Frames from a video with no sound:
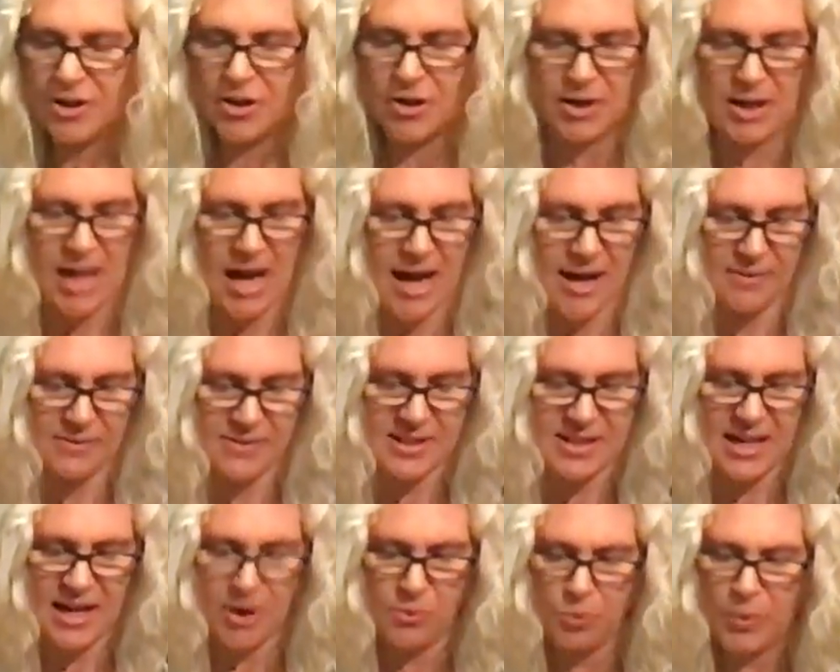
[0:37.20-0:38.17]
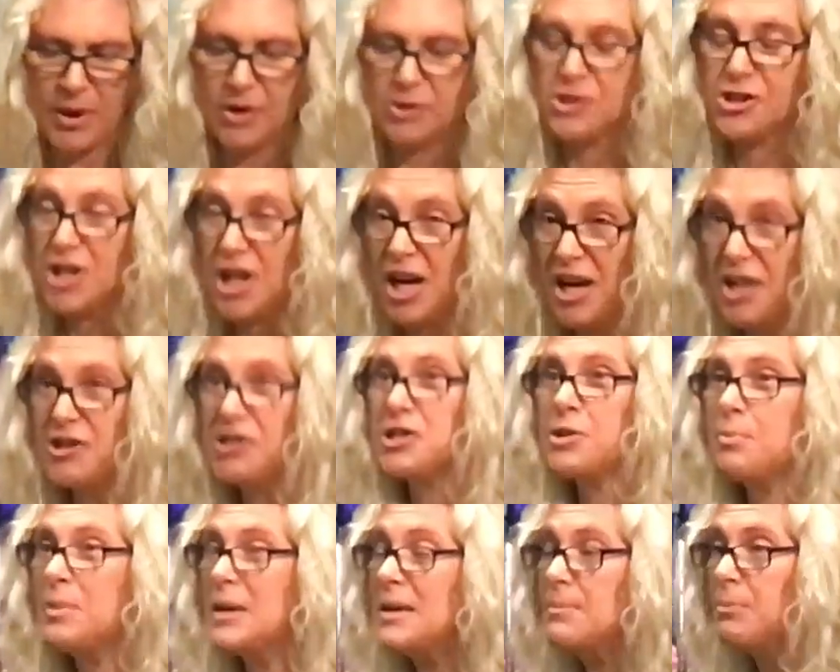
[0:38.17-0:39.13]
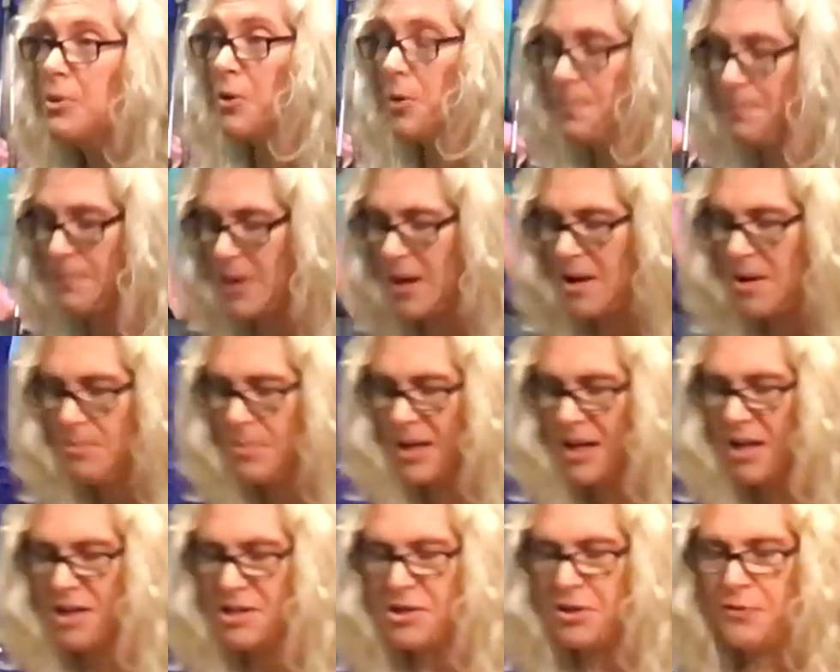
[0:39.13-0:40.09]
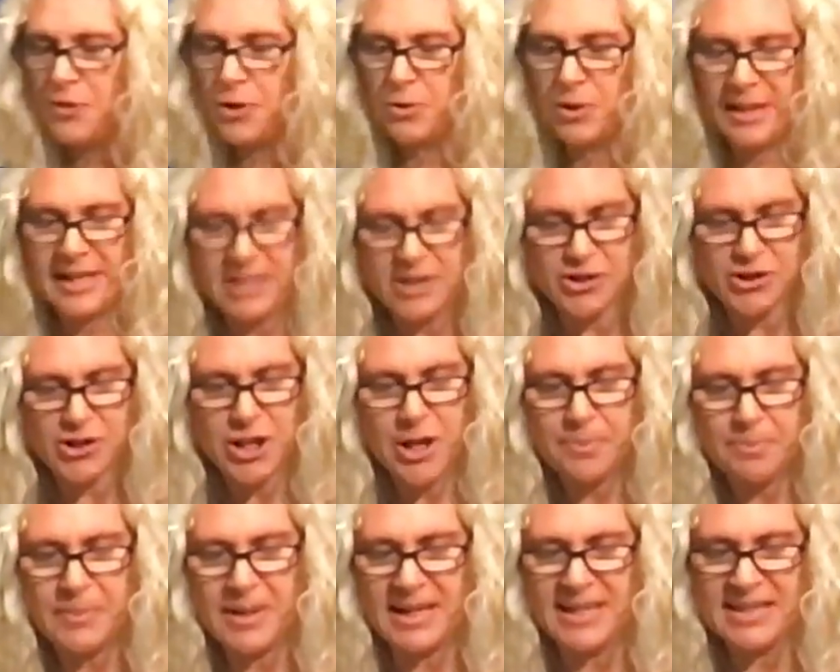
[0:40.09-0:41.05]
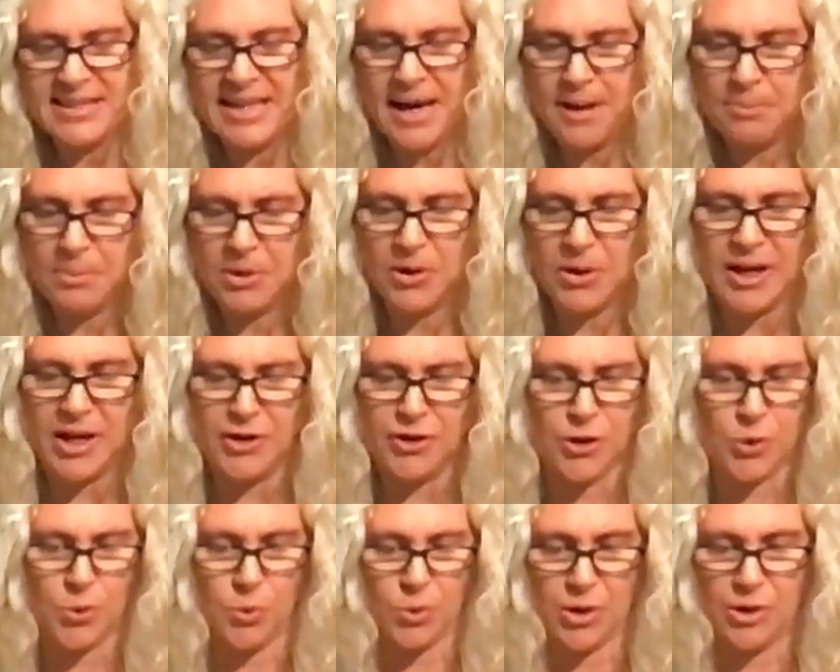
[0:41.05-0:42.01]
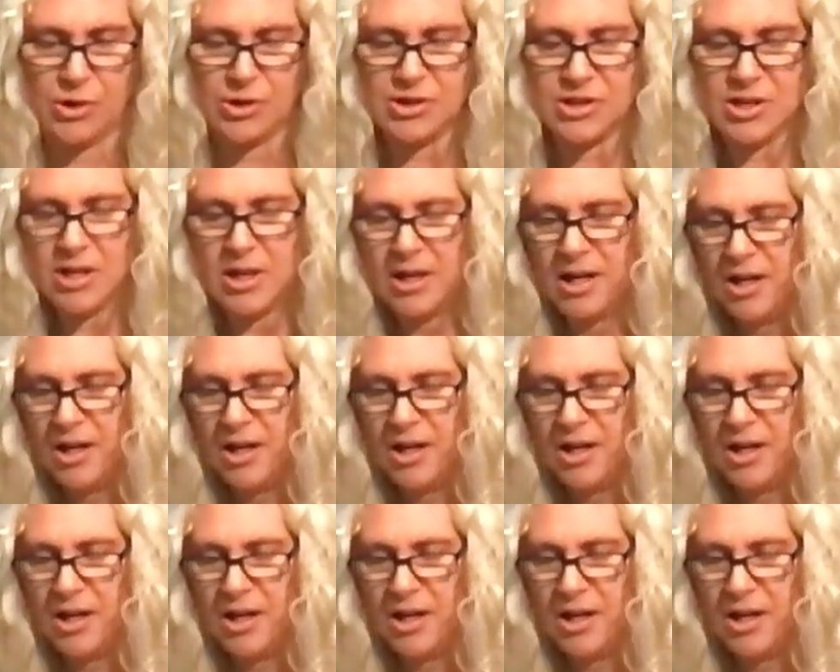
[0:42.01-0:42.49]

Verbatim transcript: on our lives, and we are changed people because of your leadership, example, and your words.